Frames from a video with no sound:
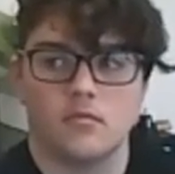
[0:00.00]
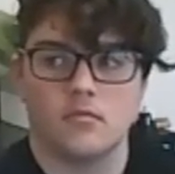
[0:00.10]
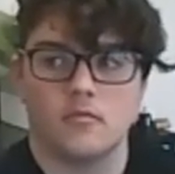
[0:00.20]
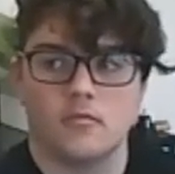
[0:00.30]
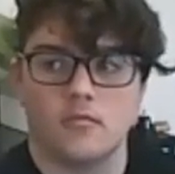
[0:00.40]

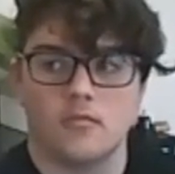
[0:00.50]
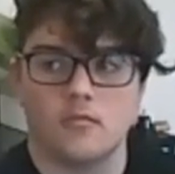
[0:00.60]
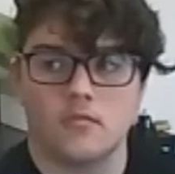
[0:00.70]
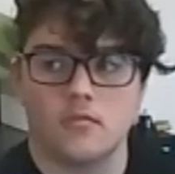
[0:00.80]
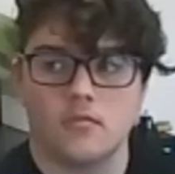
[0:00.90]

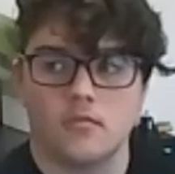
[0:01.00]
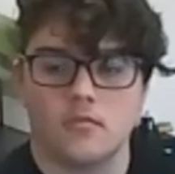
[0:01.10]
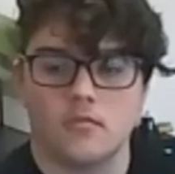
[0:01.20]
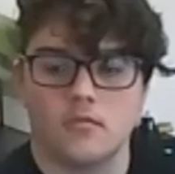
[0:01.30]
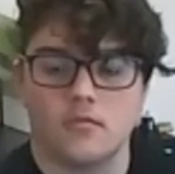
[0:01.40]

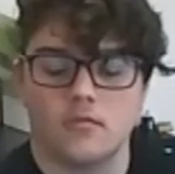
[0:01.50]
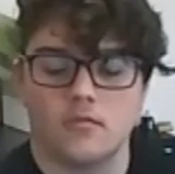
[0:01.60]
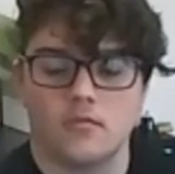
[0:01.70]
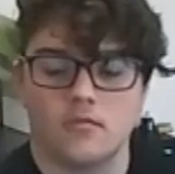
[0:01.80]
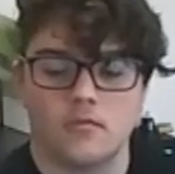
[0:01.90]

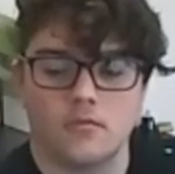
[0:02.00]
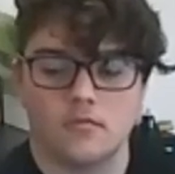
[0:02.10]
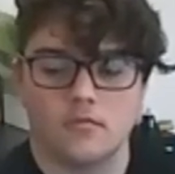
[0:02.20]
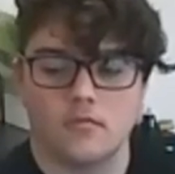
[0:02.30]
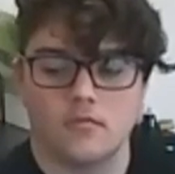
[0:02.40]

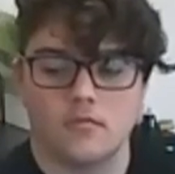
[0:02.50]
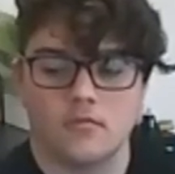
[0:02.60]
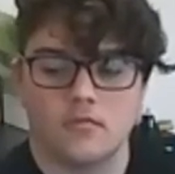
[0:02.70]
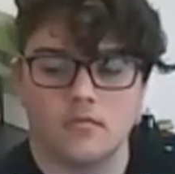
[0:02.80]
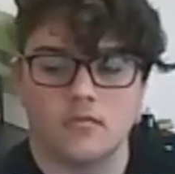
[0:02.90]

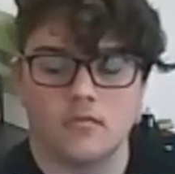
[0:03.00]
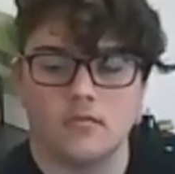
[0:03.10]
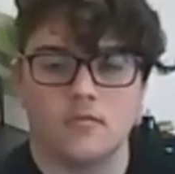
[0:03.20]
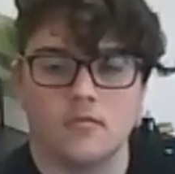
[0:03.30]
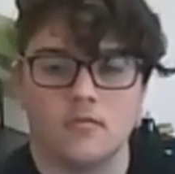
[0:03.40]

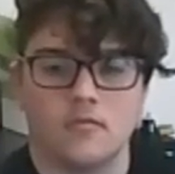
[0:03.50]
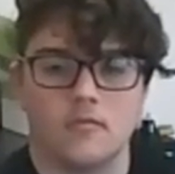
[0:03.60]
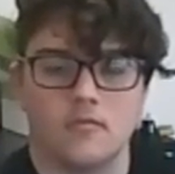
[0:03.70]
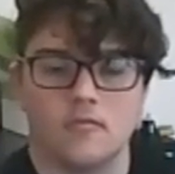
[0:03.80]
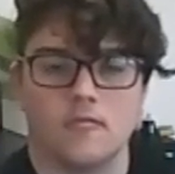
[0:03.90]

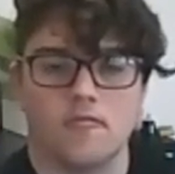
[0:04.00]
No words are spoken by the person on screen.